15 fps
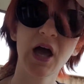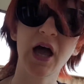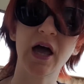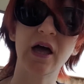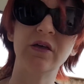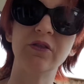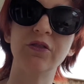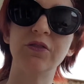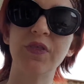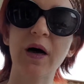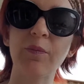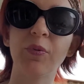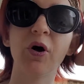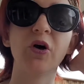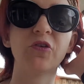and
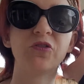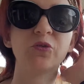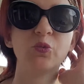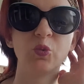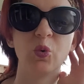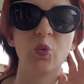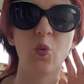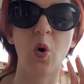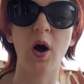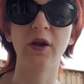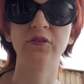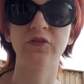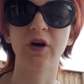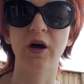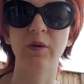that person will
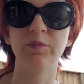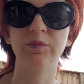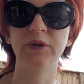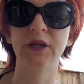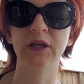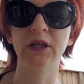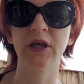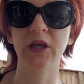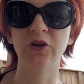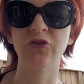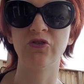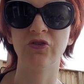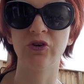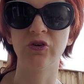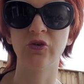wind up getting
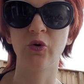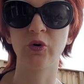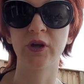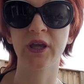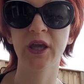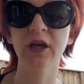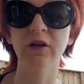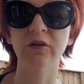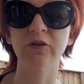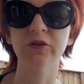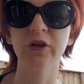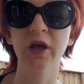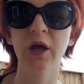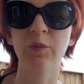injured or killed